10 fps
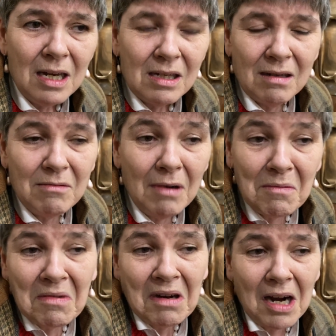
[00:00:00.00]
So
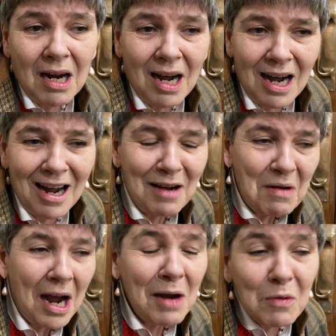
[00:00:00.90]

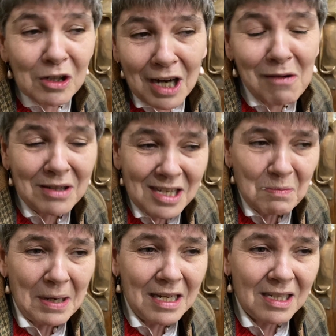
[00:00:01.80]
I will go and
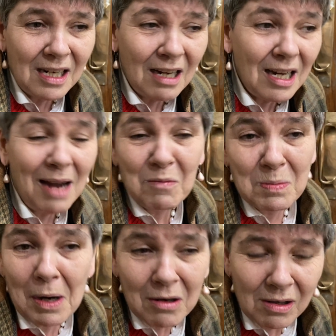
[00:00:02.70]
speak tonight. I haven't
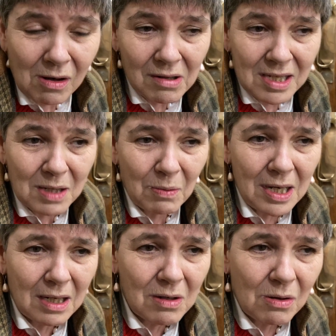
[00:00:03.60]
spoken lots this
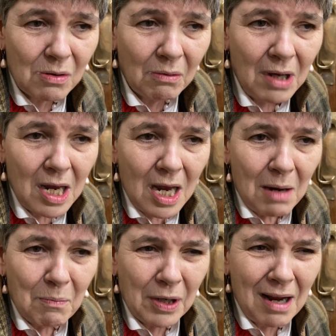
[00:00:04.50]
week at all,
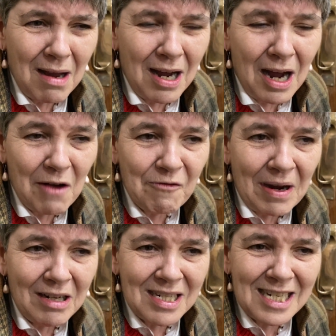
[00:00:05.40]
but I
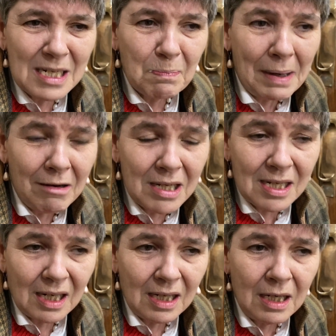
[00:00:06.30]
found it
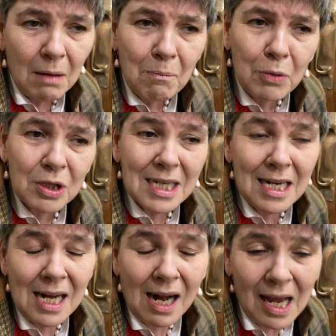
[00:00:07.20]
dispiriting but
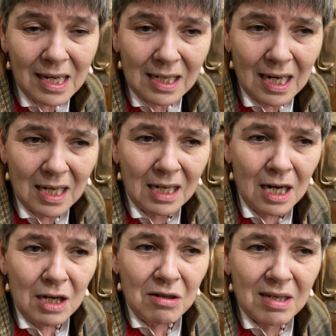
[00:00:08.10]

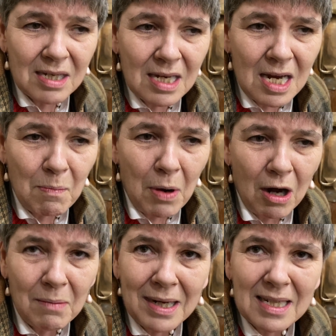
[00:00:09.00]
enlightening to see
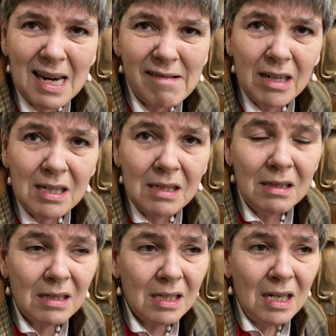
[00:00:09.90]

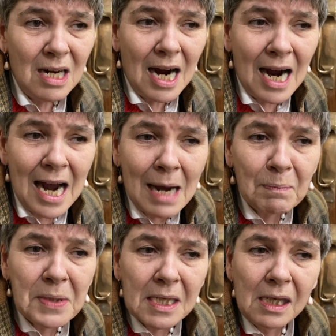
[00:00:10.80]
parliamentarians
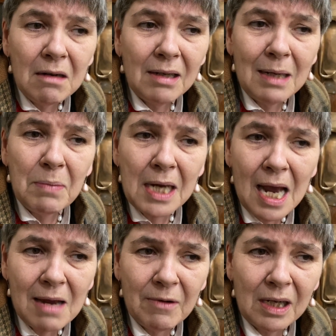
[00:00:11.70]
absolutely
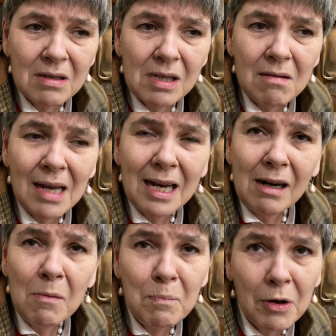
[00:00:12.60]
behaving as though they
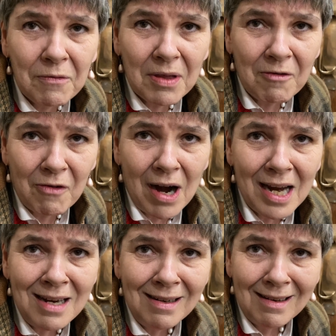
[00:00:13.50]
are above the
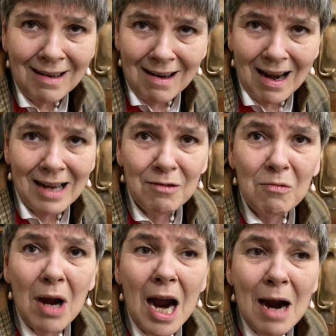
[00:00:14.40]
fray
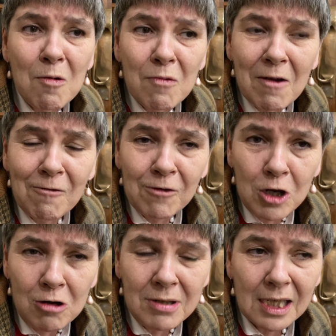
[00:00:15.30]
and
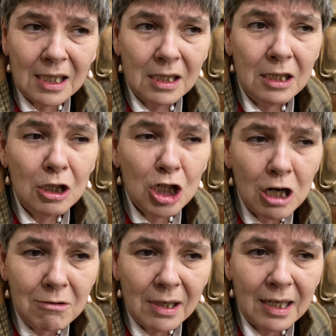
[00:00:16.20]
refusing
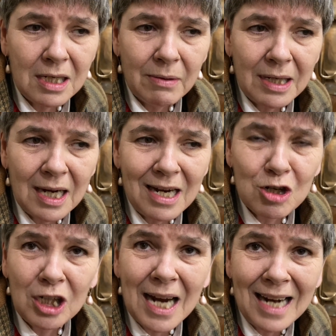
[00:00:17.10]
totally to
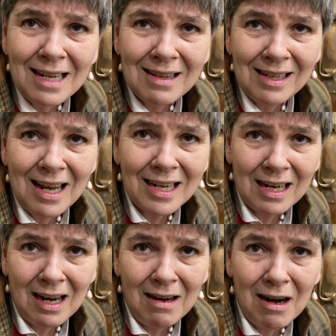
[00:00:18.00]
engage in anything like
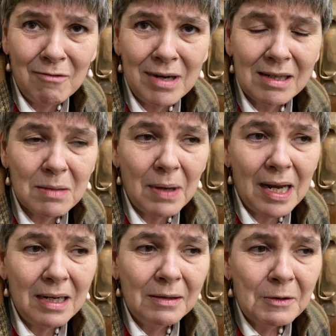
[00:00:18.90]
a real debate.